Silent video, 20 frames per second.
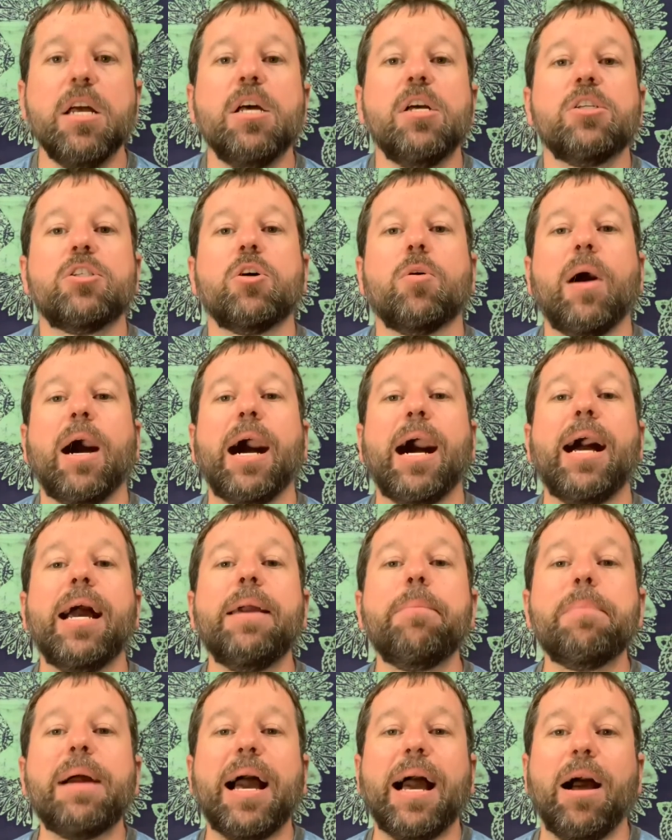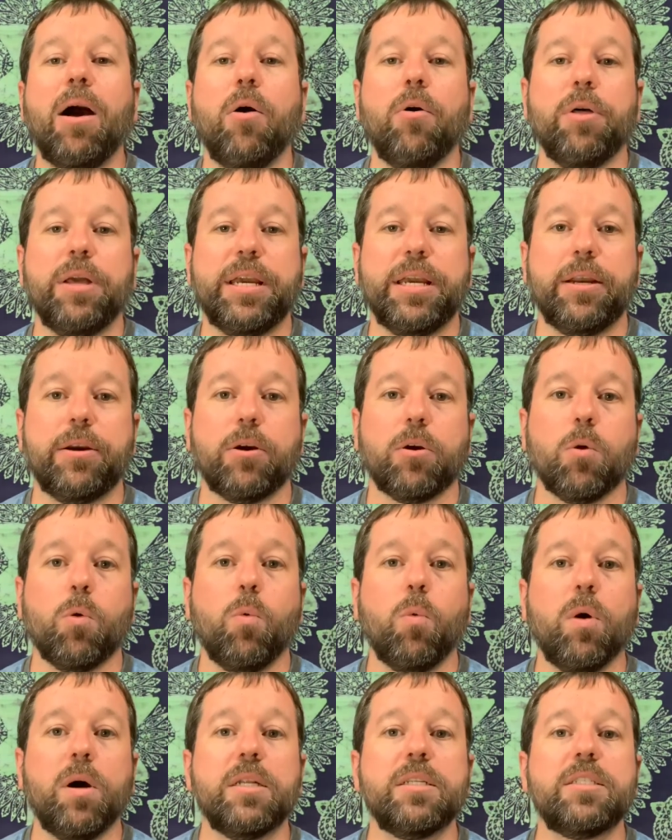So I'm out here
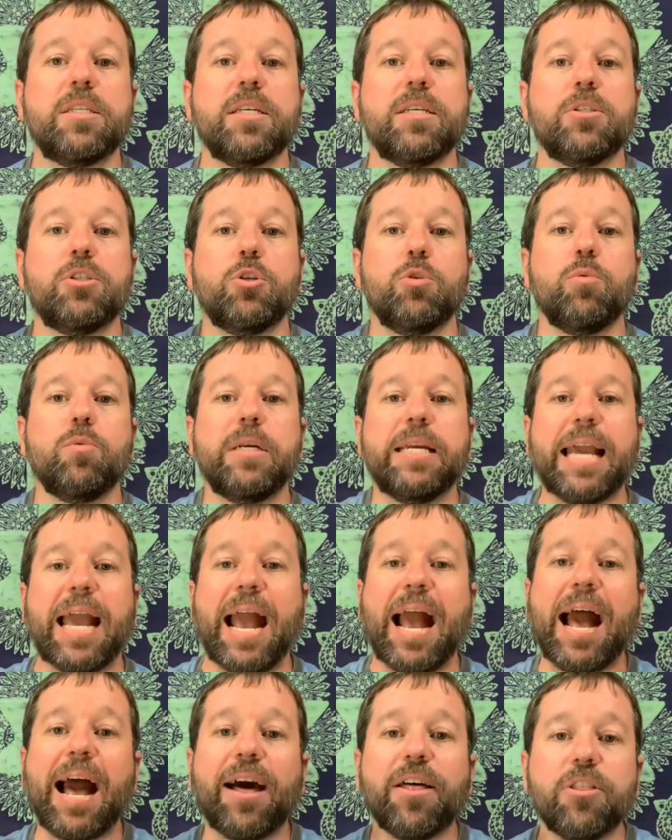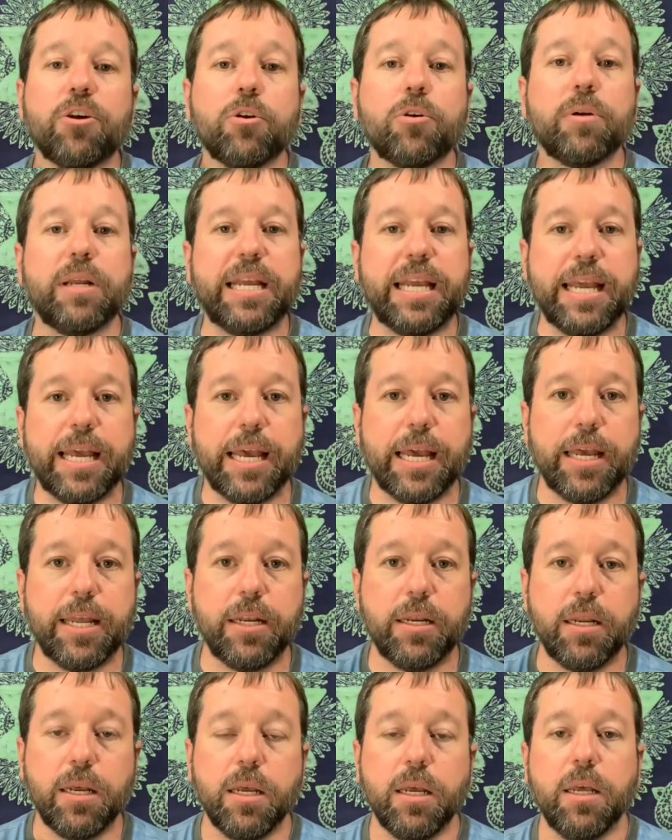wanting to gather
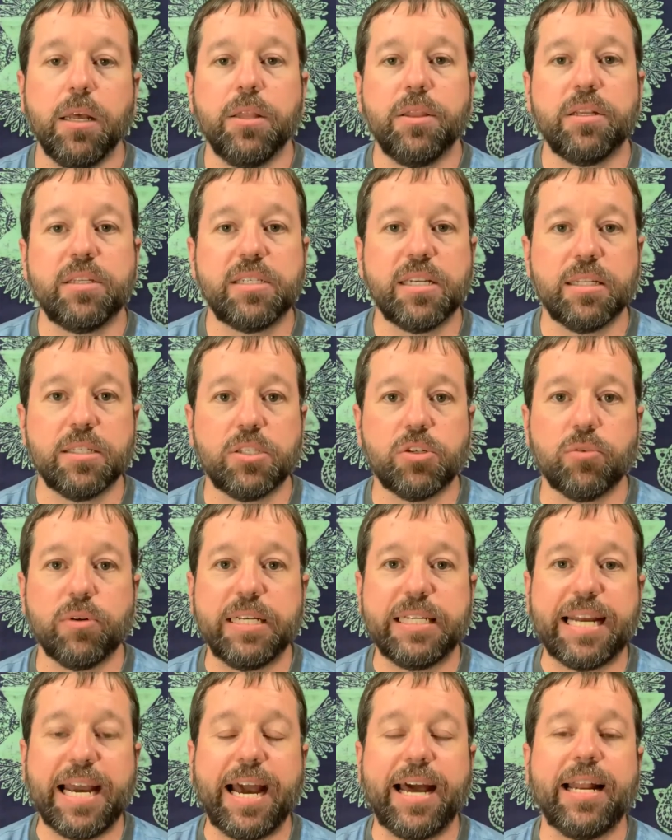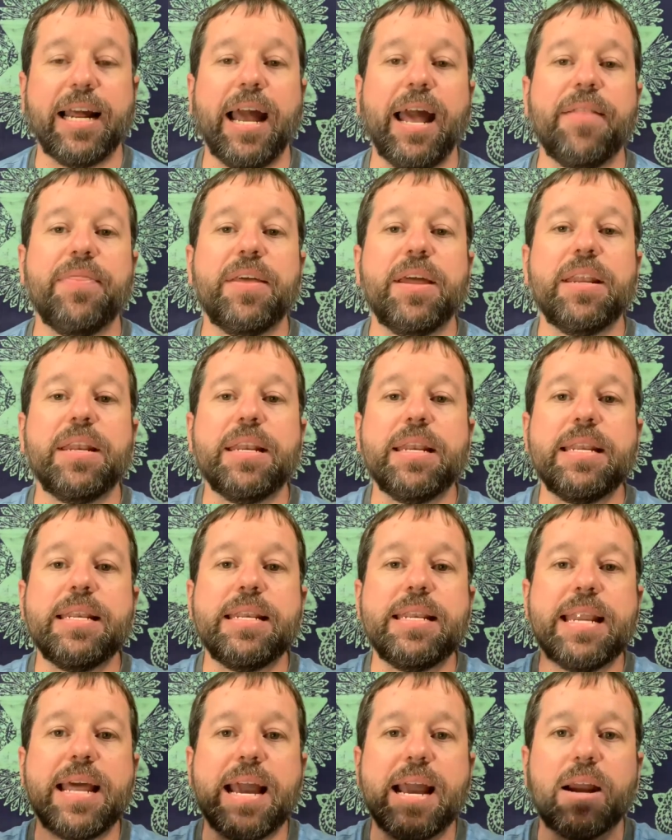in the sensory data, and
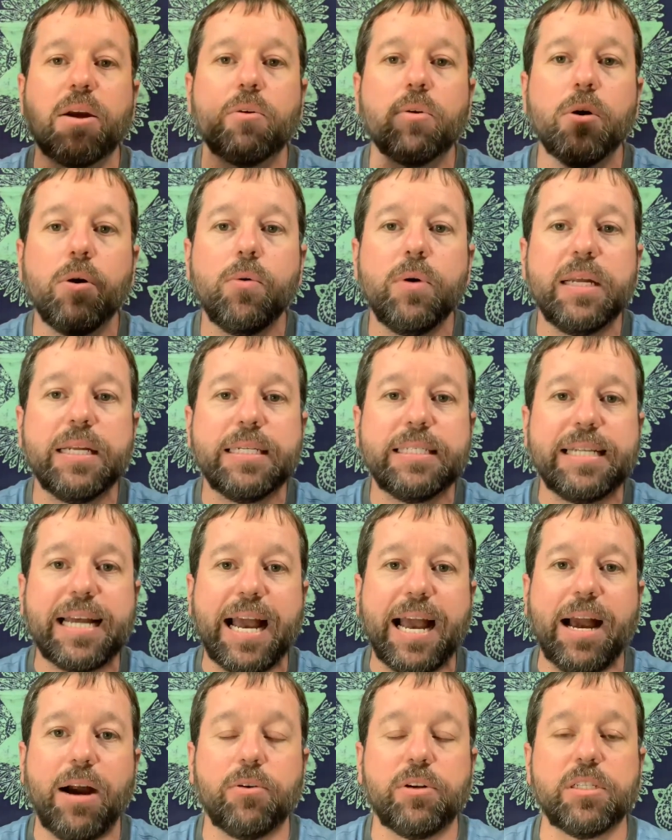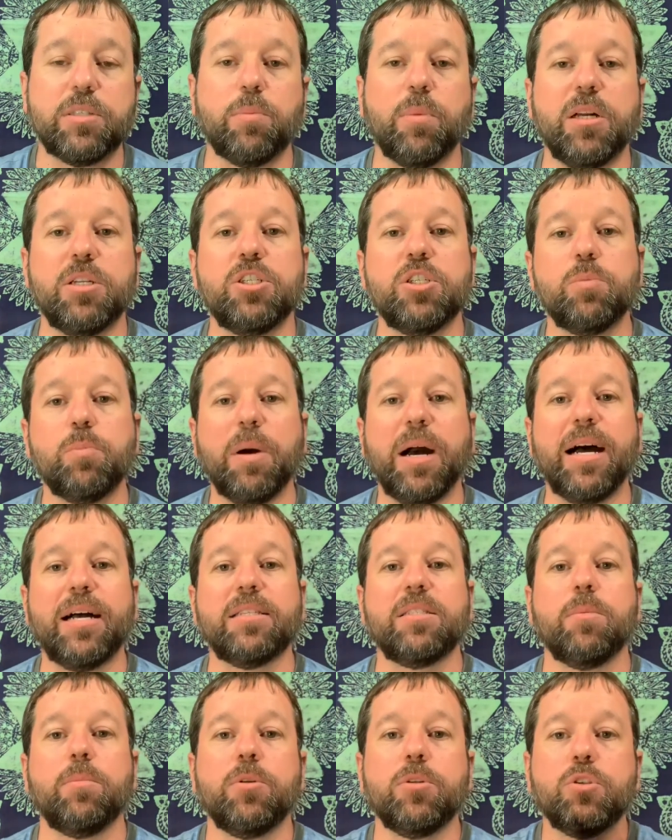then narrow it down as much as
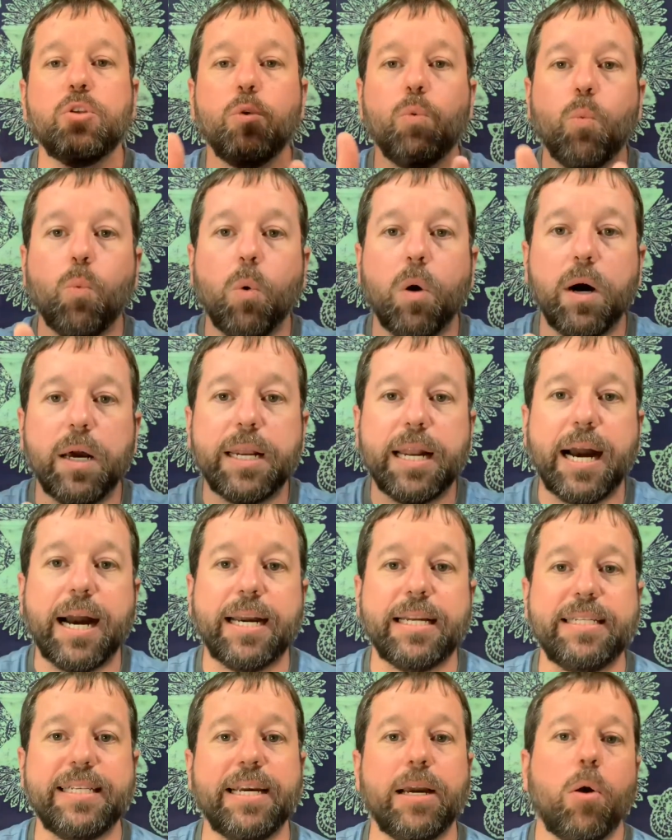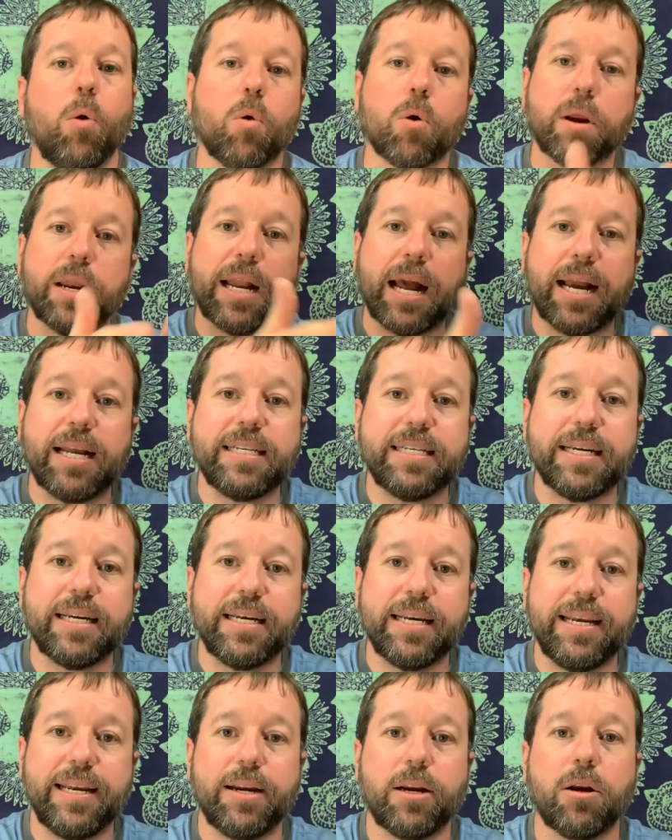possible to one idea, or an idea
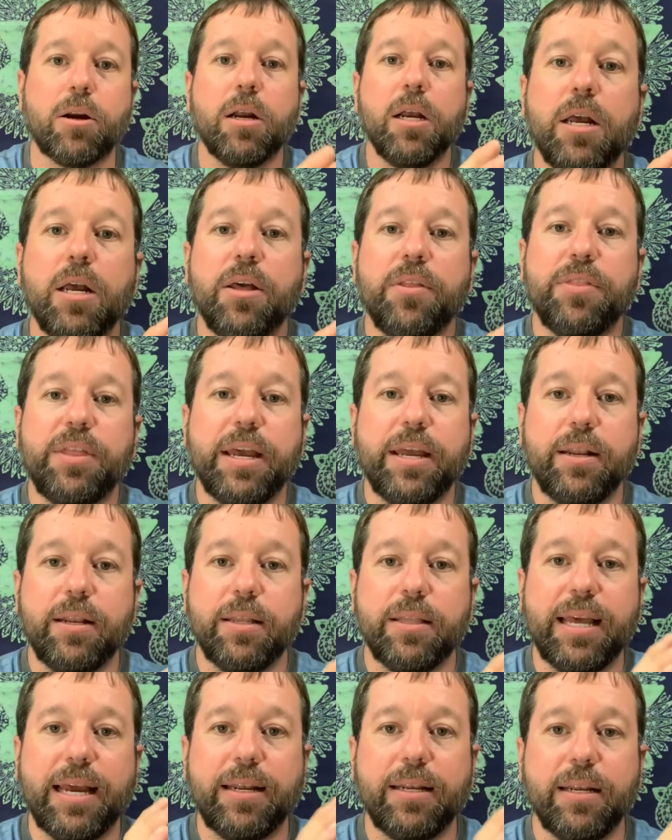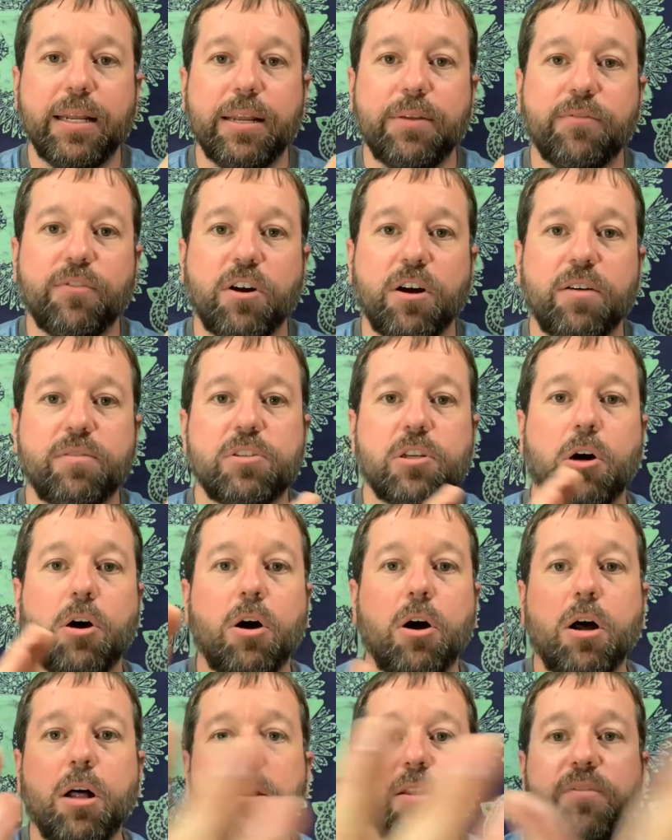here that involves
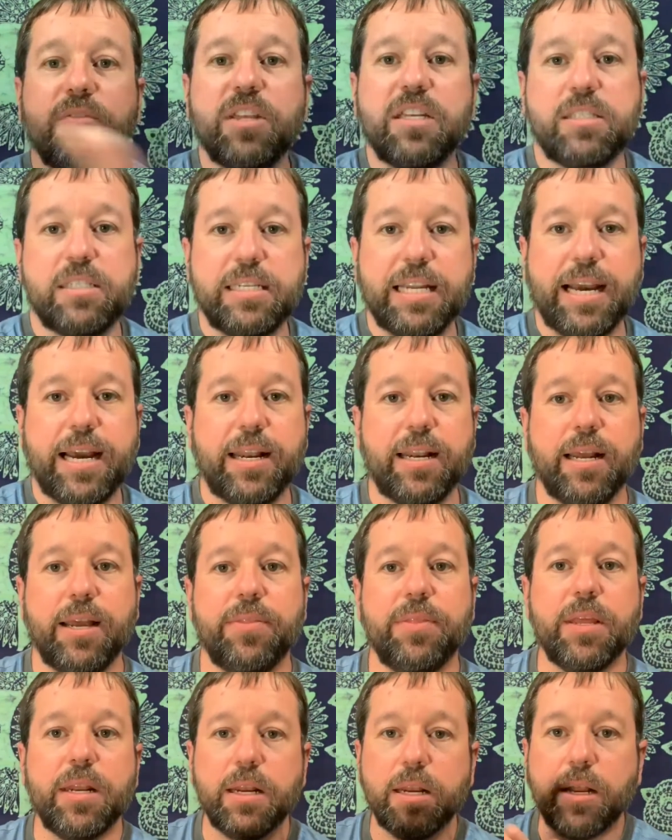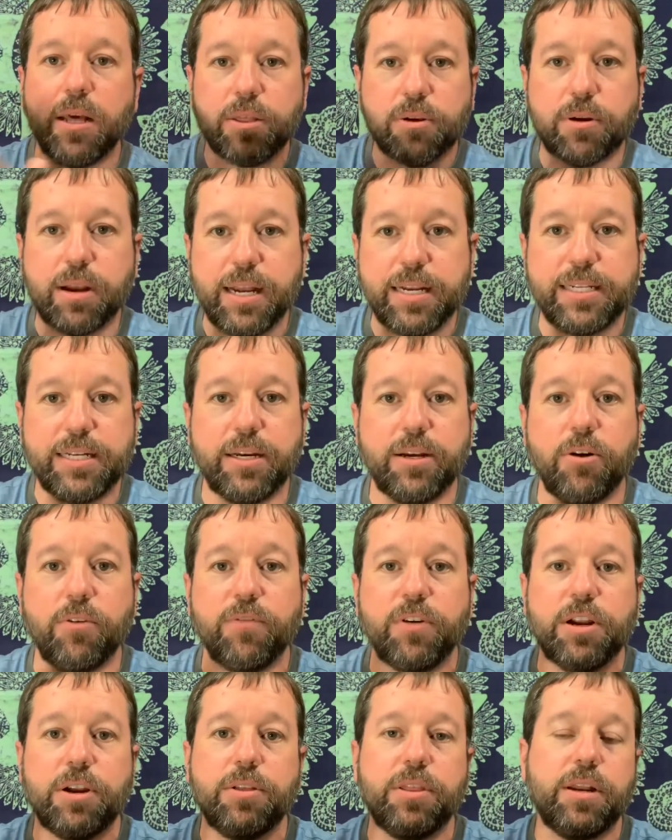all of this data, and then another idea
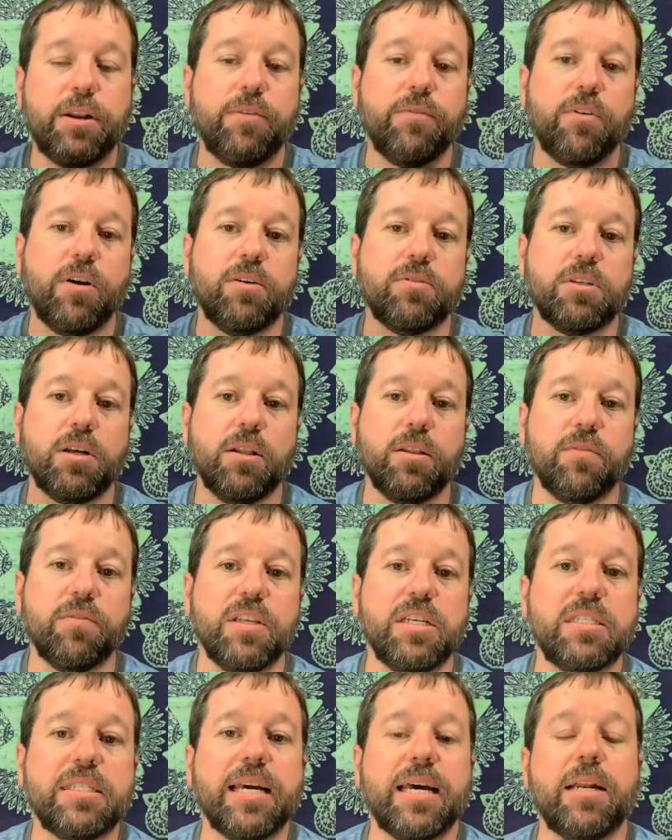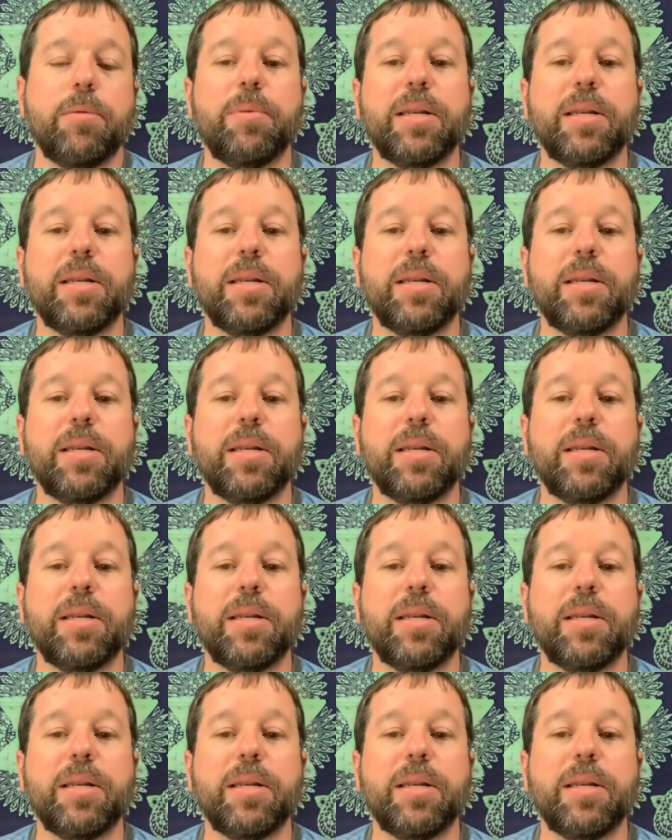over here that involves all of this data.